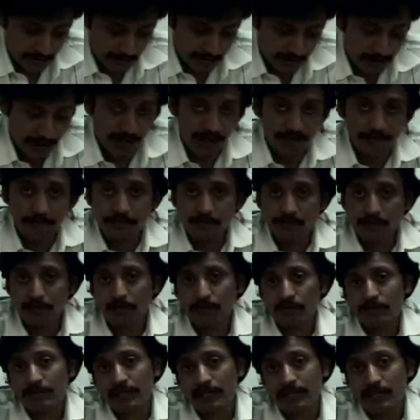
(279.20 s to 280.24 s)
she came to
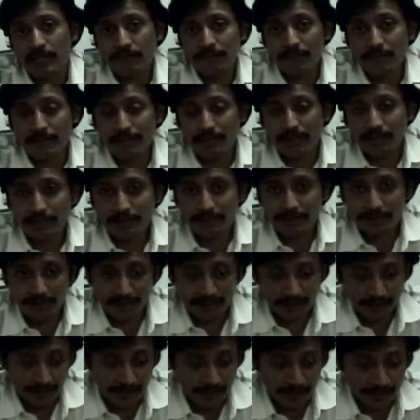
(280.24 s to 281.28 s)
court, and after that she
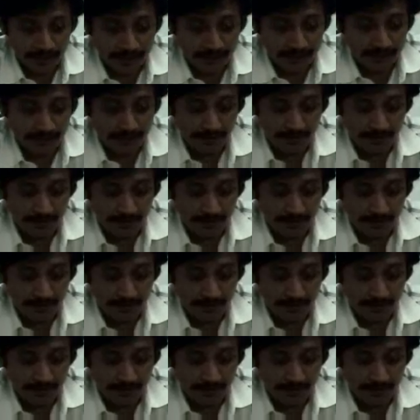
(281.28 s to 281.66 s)
said she needed